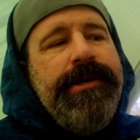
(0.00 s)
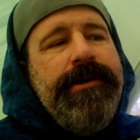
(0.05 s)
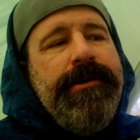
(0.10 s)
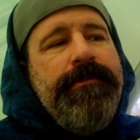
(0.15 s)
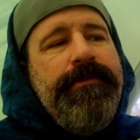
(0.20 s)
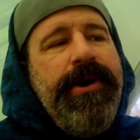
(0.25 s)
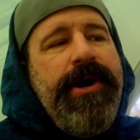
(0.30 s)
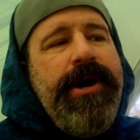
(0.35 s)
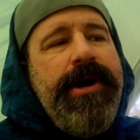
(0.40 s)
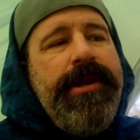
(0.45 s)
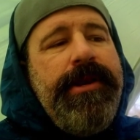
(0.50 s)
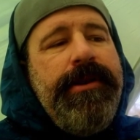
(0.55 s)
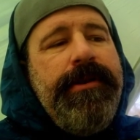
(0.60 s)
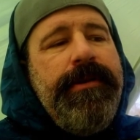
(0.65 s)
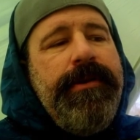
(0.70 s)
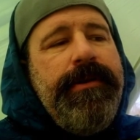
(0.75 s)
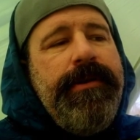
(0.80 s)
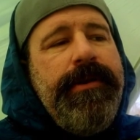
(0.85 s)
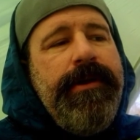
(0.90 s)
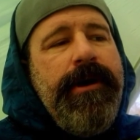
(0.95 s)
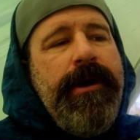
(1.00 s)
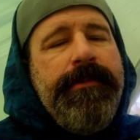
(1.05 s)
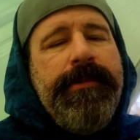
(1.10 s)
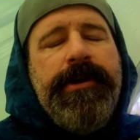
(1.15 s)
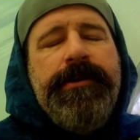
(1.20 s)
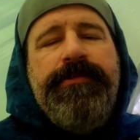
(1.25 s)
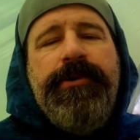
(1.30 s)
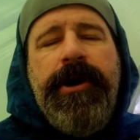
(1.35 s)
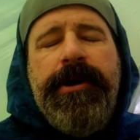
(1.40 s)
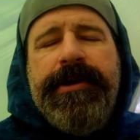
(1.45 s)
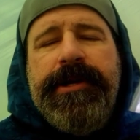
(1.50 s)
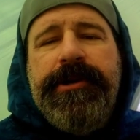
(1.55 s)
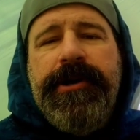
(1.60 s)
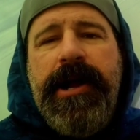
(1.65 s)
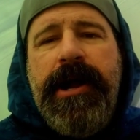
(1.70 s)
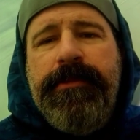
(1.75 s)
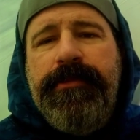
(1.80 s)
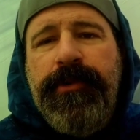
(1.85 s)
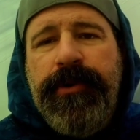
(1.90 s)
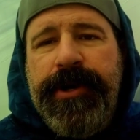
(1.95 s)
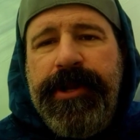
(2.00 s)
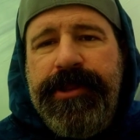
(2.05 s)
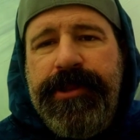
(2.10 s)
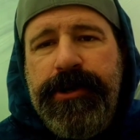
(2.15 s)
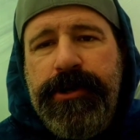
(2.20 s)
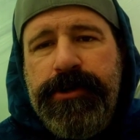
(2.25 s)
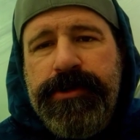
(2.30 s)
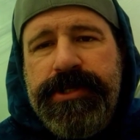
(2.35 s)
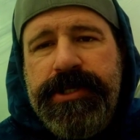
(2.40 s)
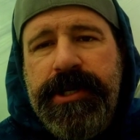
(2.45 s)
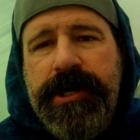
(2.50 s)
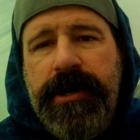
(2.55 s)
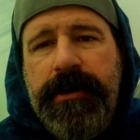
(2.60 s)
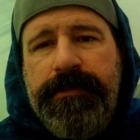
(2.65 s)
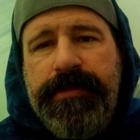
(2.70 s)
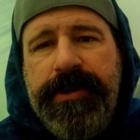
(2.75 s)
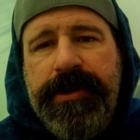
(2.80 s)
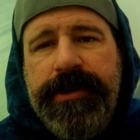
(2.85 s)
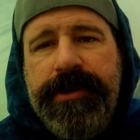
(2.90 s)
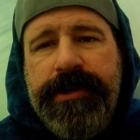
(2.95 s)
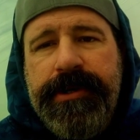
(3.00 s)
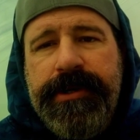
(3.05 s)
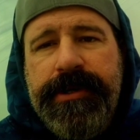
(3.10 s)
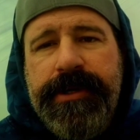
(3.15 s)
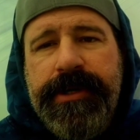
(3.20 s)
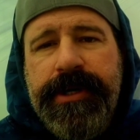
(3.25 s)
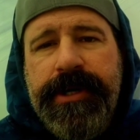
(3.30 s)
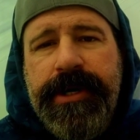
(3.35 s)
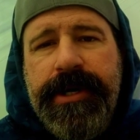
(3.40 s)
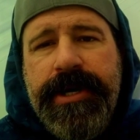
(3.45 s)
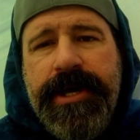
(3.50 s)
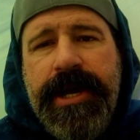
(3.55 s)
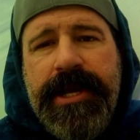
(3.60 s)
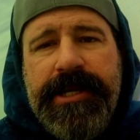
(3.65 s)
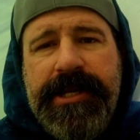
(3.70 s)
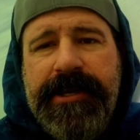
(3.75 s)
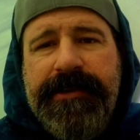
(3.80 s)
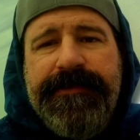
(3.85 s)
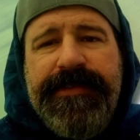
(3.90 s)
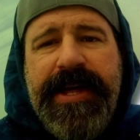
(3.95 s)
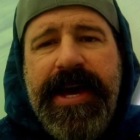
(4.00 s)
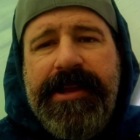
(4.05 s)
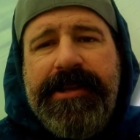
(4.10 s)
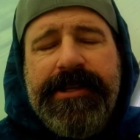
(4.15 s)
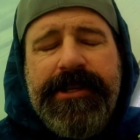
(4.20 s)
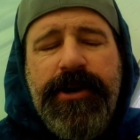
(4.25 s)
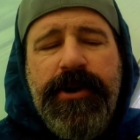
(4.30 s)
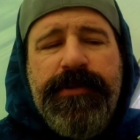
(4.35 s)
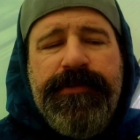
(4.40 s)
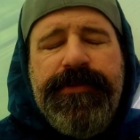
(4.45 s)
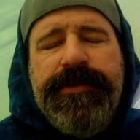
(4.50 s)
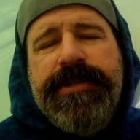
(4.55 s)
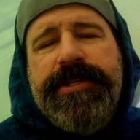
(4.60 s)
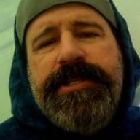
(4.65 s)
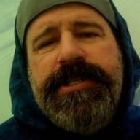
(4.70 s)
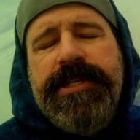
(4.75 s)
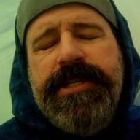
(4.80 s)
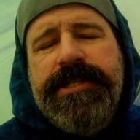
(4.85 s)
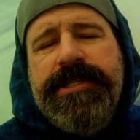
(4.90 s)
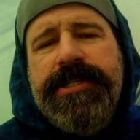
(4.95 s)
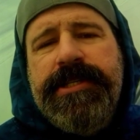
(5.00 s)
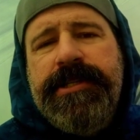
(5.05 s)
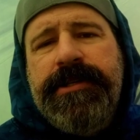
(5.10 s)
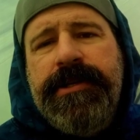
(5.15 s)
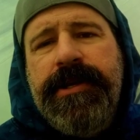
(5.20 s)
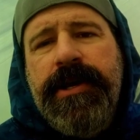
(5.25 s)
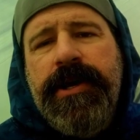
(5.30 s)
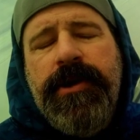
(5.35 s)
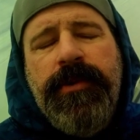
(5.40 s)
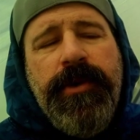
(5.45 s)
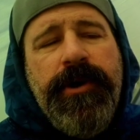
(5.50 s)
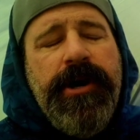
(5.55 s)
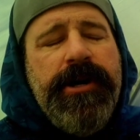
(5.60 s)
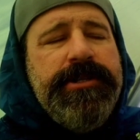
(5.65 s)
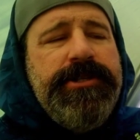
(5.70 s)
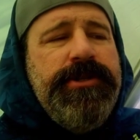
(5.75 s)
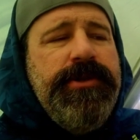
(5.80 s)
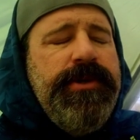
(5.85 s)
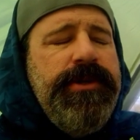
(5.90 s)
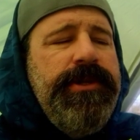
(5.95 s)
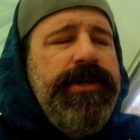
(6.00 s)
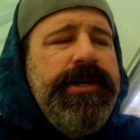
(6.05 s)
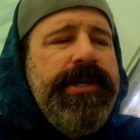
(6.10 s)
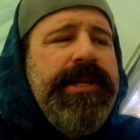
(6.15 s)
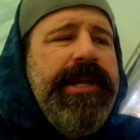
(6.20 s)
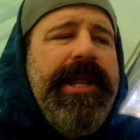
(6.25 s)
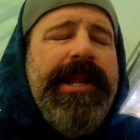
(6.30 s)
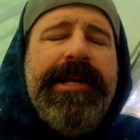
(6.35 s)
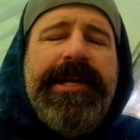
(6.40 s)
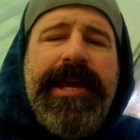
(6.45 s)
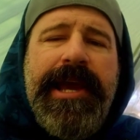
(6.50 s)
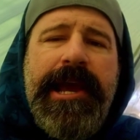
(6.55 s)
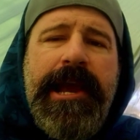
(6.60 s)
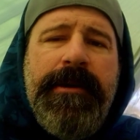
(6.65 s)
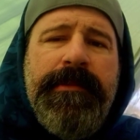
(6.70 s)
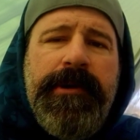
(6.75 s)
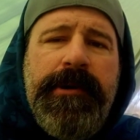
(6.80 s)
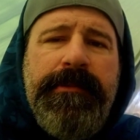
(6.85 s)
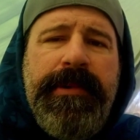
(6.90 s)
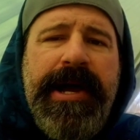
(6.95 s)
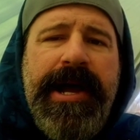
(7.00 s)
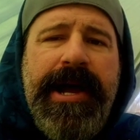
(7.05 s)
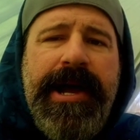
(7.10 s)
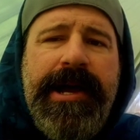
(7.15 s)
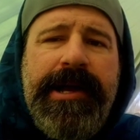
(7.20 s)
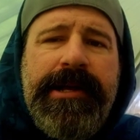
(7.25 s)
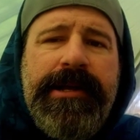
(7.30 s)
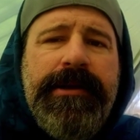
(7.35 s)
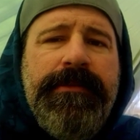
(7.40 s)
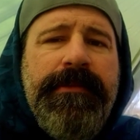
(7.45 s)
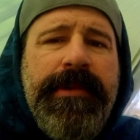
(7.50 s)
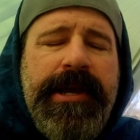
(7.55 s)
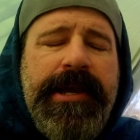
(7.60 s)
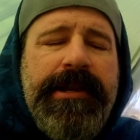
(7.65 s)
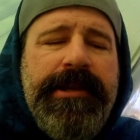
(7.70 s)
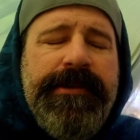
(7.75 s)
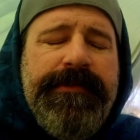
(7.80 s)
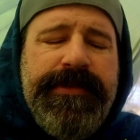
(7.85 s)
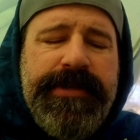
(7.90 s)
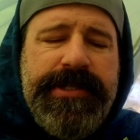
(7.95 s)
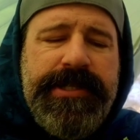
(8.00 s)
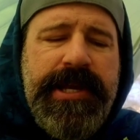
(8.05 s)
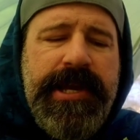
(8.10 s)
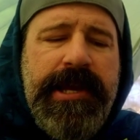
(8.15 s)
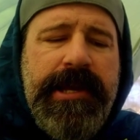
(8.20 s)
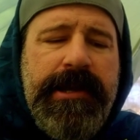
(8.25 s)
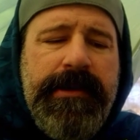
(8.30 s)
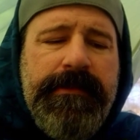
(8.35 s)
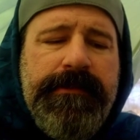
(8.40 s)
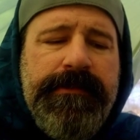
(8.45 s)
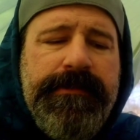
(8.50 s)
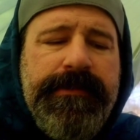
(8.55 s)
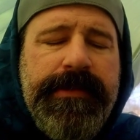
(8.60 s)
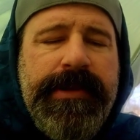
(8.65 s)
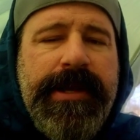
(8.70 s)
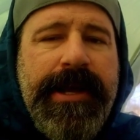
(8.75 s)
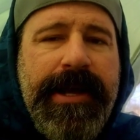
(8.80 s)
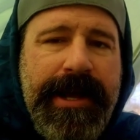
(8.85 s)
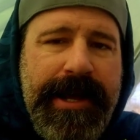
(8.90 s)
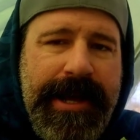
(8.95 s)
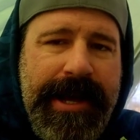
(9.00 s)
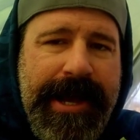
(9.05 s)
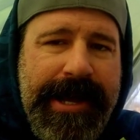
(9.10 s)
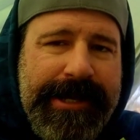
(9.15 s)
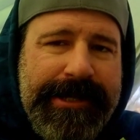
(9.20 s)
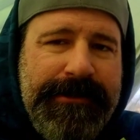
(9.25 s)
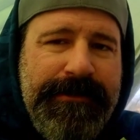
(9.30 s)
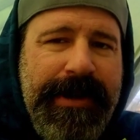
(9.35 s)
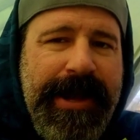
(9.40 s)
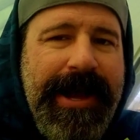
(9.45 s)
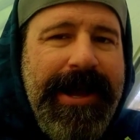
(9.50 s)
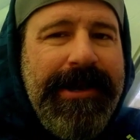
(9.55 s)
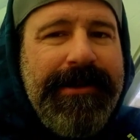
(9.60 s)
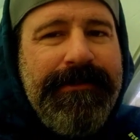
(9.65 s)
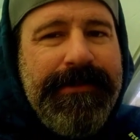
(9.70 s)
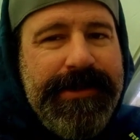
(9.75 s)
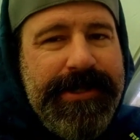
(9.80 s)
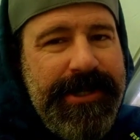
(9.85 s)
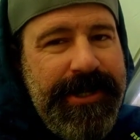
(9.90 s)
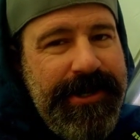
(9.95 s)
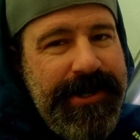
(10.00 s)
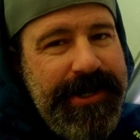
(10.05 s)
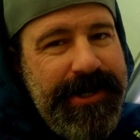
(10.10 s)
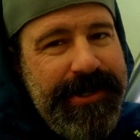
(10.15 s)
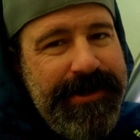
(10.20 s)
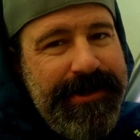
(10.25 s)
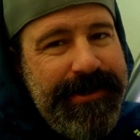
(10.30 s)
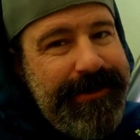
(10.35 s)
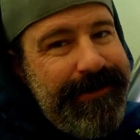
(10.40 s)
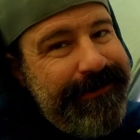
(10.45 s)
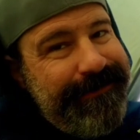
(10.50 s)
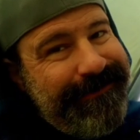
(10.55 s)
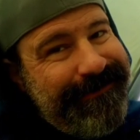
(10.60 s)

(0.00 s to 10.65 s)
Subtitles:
But I'm going to probably grab one of those up and give that a go for the season. We also are looking at a camera bag made of the same X-Pack material